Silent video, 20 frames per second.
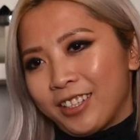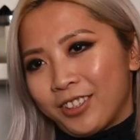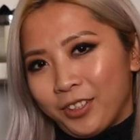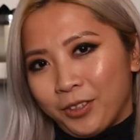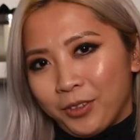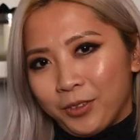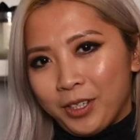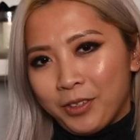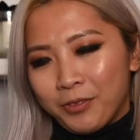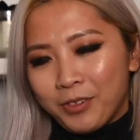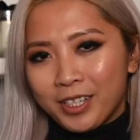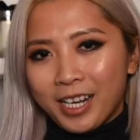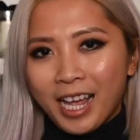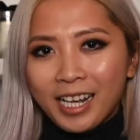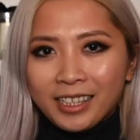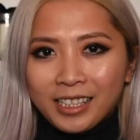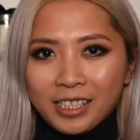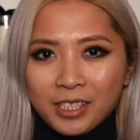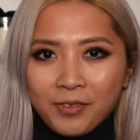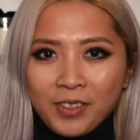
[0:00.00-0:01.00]
So if you
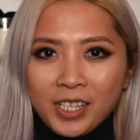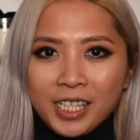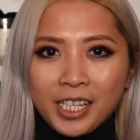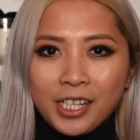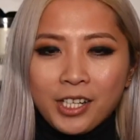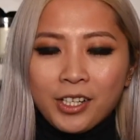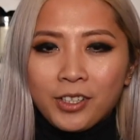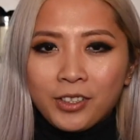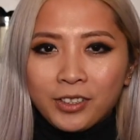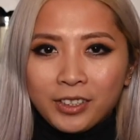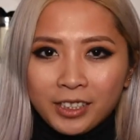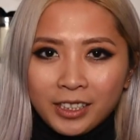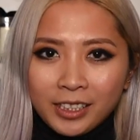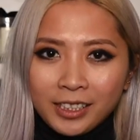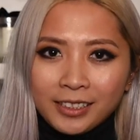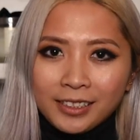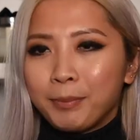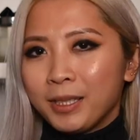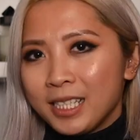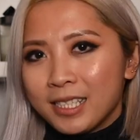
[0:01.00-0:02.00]
like this video,
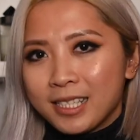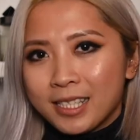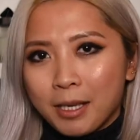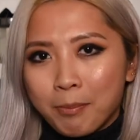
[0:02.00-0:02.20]
please